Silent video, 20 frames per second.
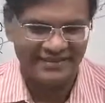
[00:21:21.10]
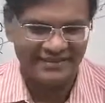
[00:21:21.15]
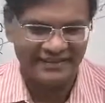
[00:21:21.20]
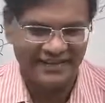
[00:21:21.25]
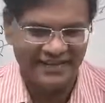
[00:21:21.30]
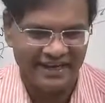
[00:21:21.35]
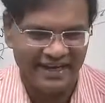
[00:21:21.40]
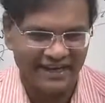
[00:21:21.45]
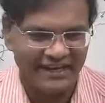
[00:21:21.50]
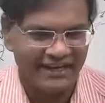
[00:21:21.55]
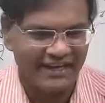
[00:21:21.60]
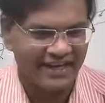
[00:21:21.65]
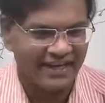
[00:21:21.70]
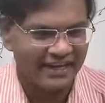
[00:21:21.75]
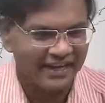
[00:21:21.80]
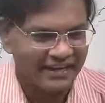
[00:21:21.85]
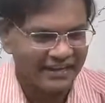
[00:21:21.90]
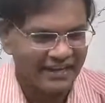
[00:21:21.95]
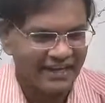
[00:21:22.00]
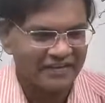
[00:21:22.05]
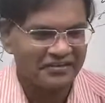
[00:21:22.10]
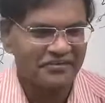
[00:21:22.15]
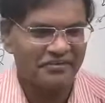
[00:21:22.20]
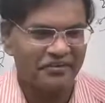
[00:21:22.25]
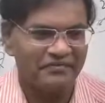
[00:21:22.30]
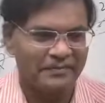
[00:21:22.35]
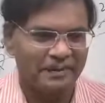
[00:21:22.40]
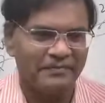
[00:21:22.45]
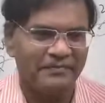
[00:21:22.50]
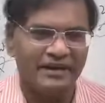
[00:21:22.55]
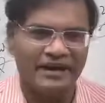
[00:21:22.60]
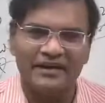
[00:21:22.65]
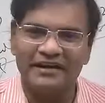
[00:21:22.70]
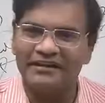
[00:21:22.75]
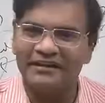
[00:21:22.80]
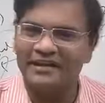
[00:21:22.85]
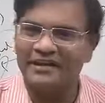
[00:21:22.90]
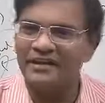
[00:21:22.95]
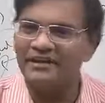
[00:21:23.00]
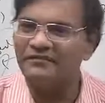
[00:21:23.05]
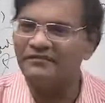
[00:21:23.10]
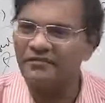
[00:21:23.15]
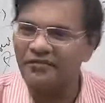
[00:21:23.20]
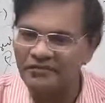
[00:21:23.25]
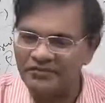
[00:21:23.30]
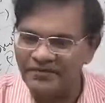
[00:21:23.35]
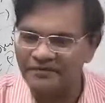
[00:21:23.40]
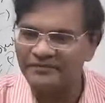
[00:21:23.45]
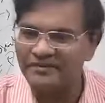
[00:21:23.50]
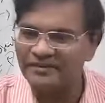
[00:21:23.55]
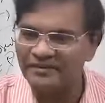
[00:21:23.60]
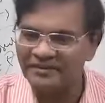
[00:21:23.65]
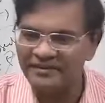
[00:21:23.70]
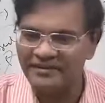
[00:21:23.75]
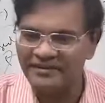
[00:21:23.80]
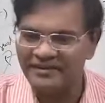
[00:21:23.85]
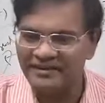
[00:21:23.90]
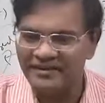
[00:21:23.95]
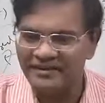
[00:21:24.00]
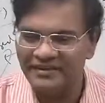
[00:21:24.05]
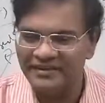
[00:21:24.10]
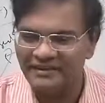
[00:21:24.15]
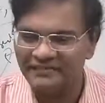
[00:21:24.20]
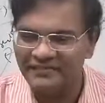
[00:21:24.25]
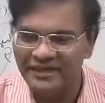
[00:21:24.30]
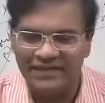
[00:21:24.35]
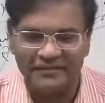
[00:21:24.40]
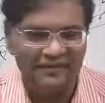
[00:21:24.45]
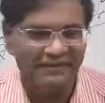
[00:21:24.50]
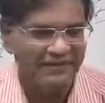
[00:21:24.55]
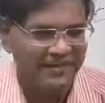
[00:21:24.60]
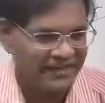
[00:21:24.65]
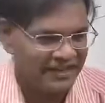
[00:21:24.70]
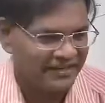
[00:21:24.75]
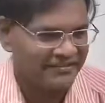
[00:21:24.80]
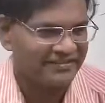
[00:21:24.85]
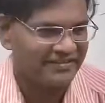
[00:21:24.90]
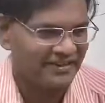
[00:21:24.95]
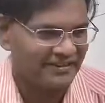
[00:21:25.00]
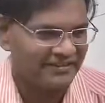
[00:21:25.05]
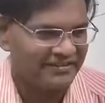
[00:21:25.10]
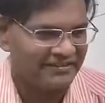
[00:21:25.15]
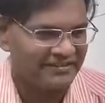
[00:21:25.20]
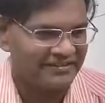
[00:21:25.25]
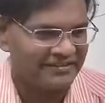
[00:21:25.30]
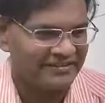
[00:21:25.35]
And they can arrest those people, and they can force them to become a witness also,